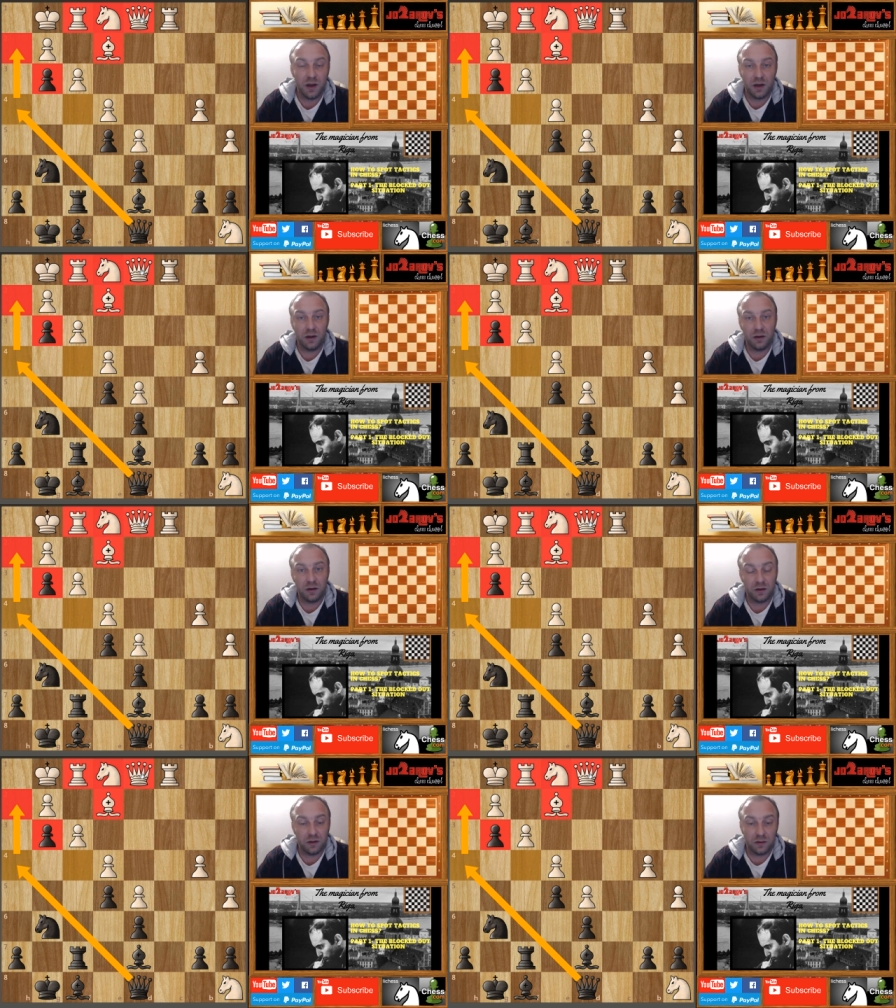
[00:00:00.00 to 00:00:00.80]

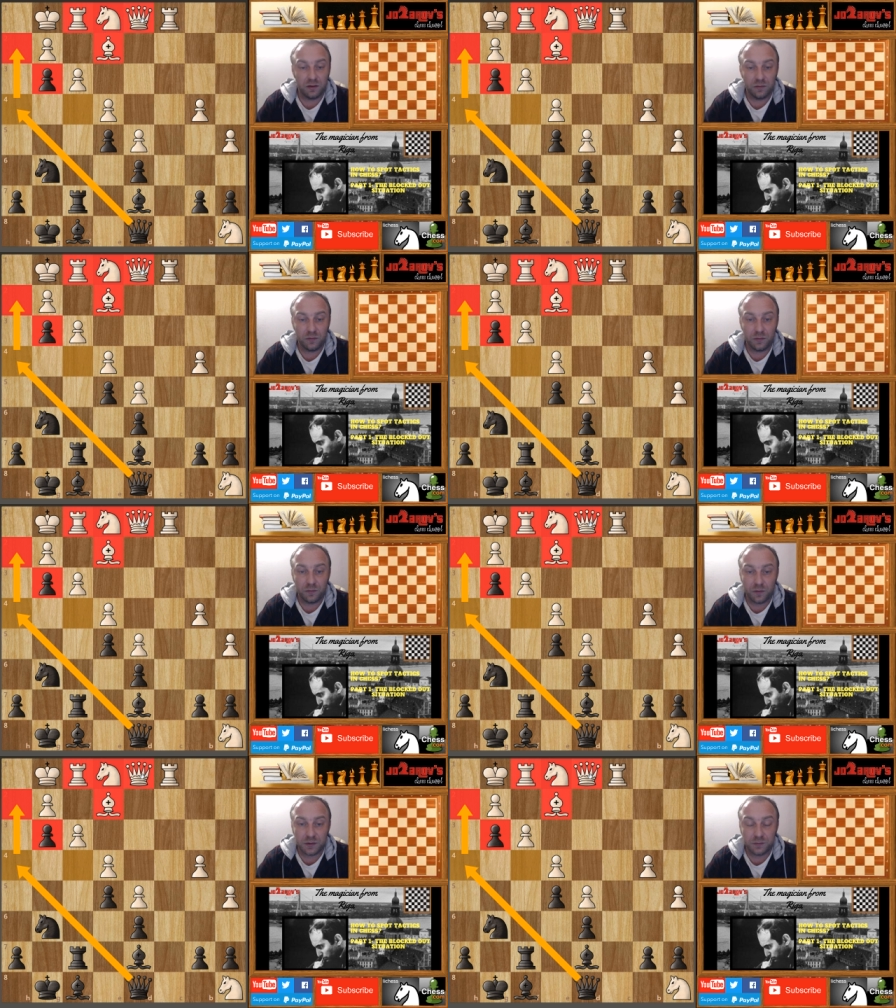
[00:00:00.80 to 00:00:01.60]
really
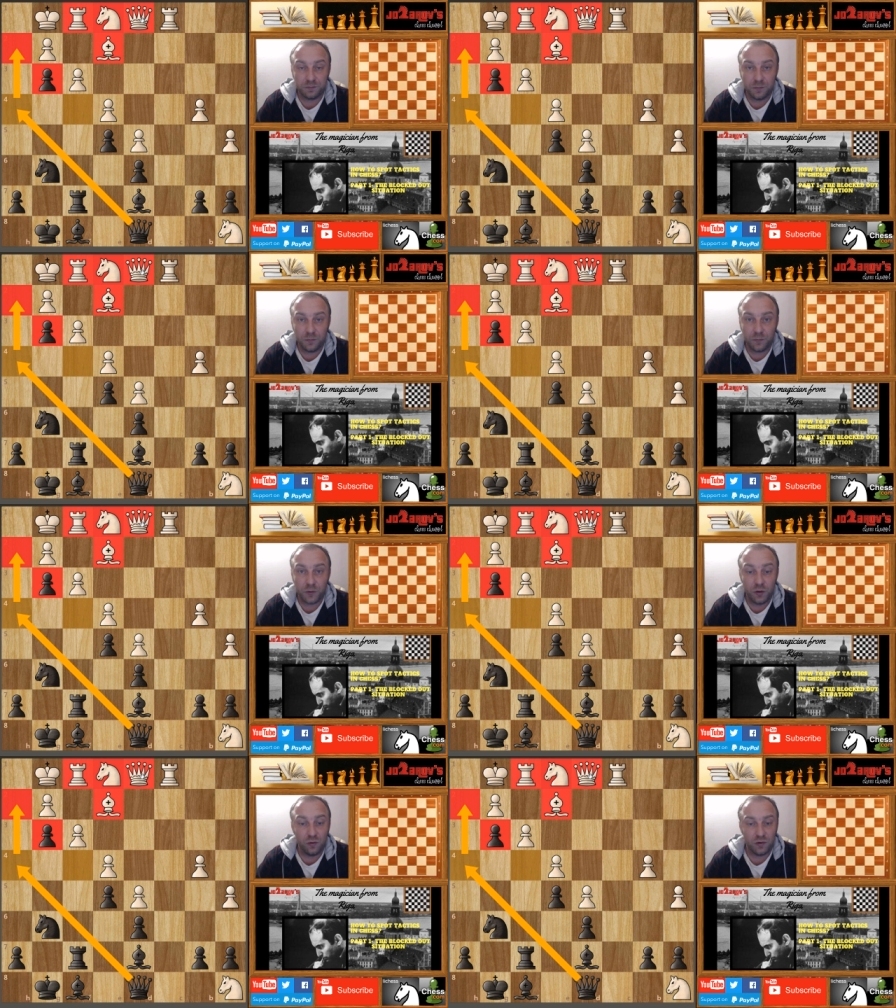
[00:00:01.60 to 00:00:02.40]
a
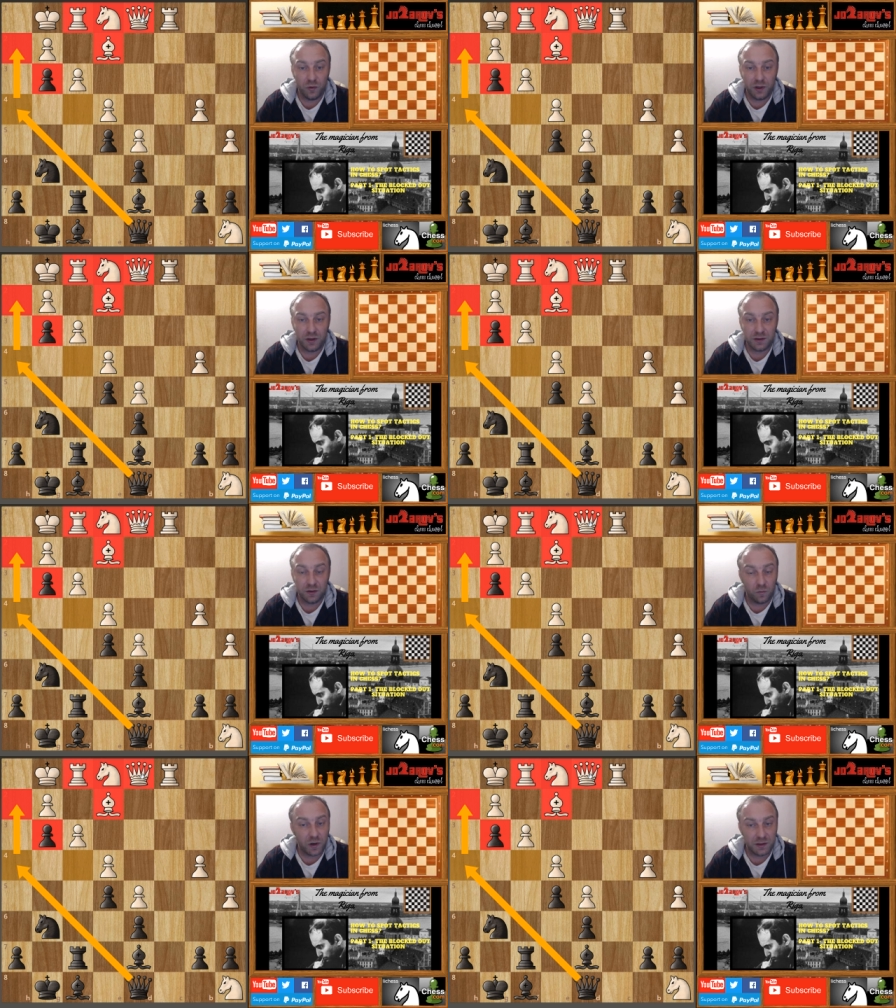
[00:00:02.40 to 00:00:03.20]
huge weakness
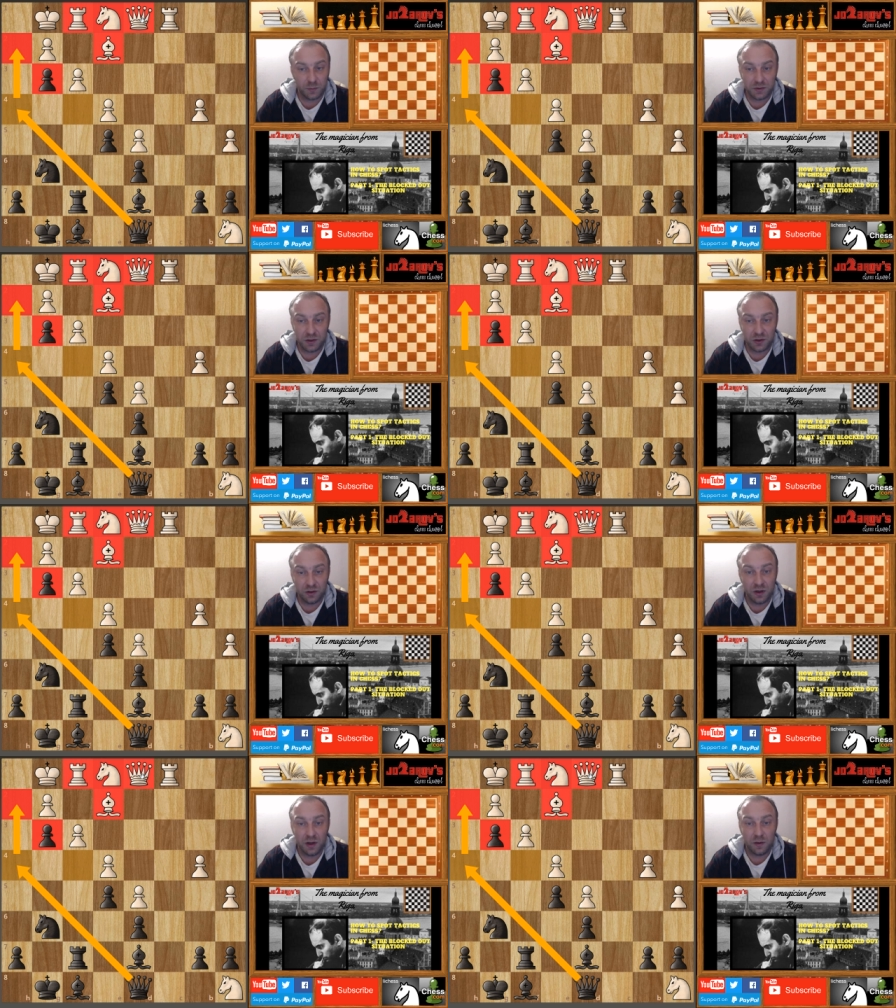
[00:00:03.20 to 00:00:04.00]
in white's position.